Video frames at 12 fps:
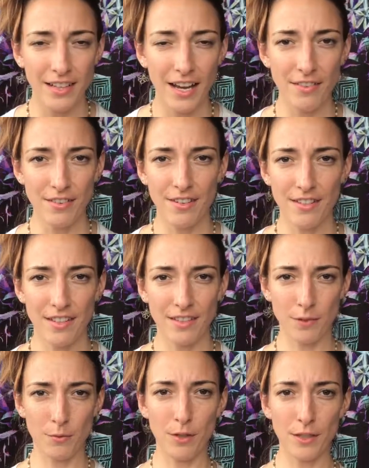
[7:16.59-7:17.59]

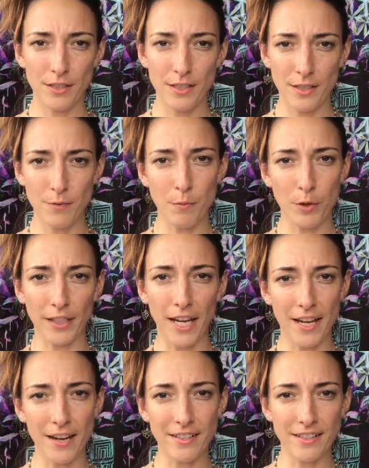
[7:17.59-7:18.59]
the world is in more
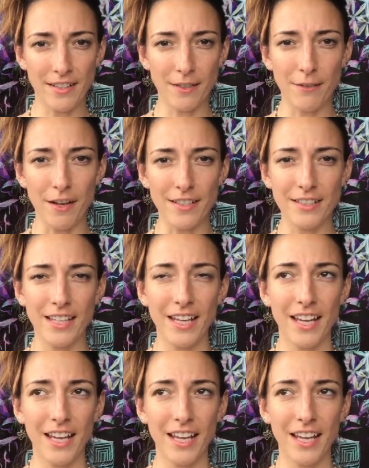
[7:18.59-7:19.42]
chaos than it was,